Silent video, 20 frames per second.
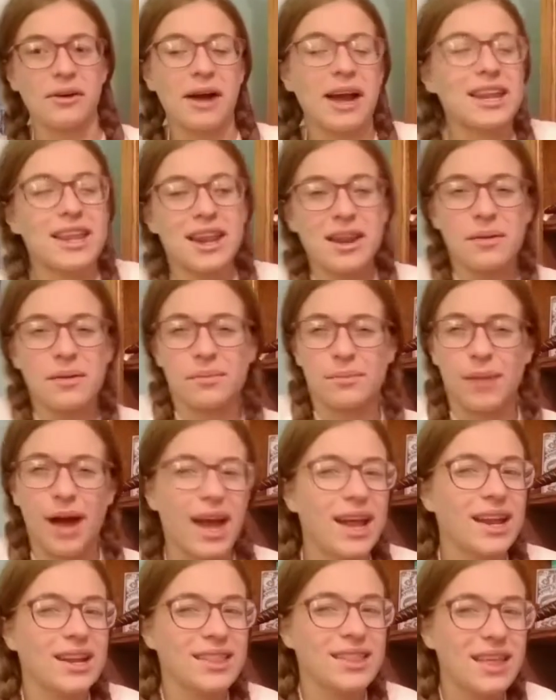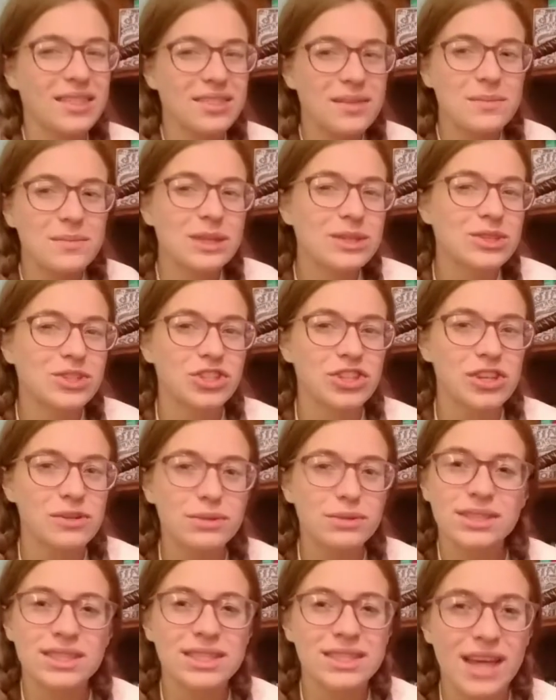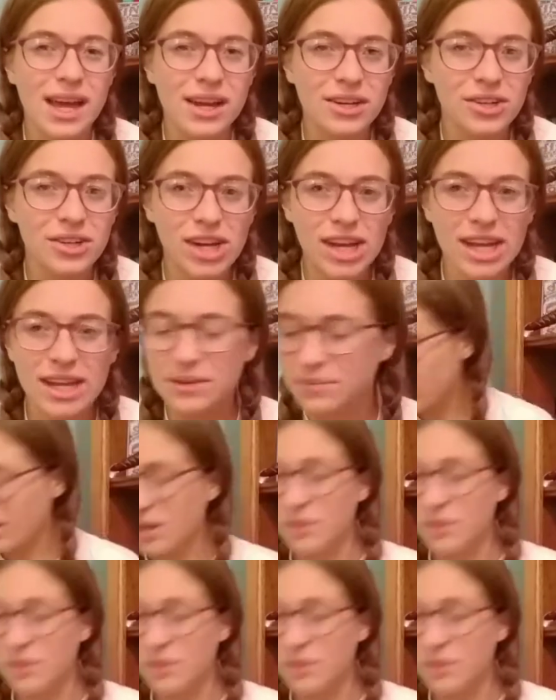I didn't mind that the mystery wasn't that great.